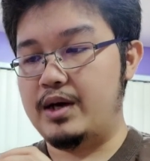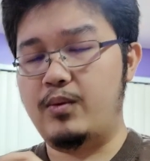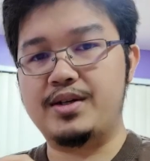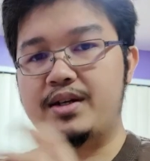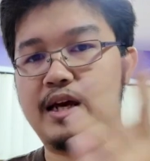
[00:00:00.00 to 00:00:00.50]
I
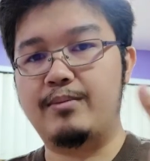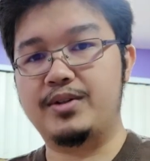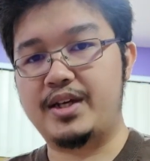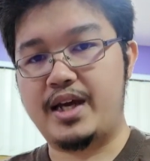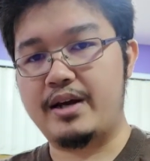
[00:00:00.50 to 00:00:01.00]
wasn't
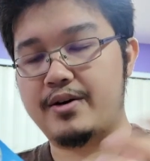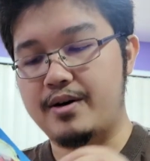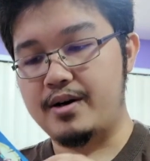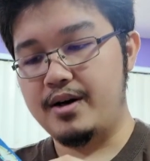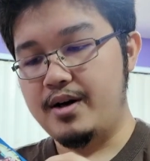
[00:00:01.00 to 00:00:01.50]
able to get
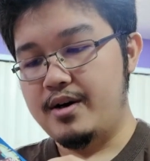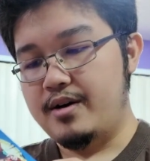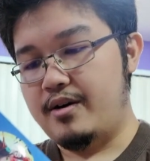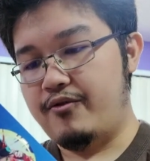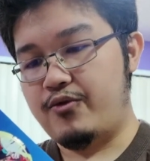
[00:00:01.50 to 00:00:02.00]
her,
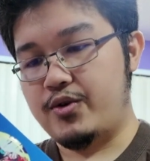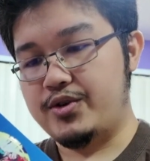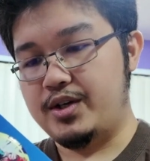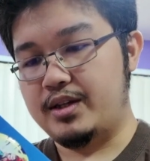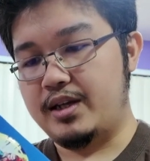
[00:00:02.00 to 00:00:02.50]

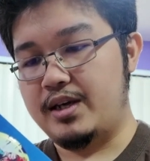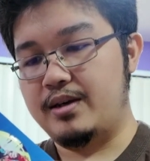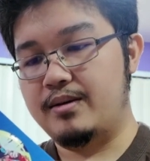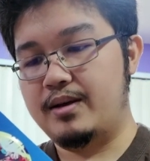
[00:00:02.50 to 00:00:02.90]
unfortunately.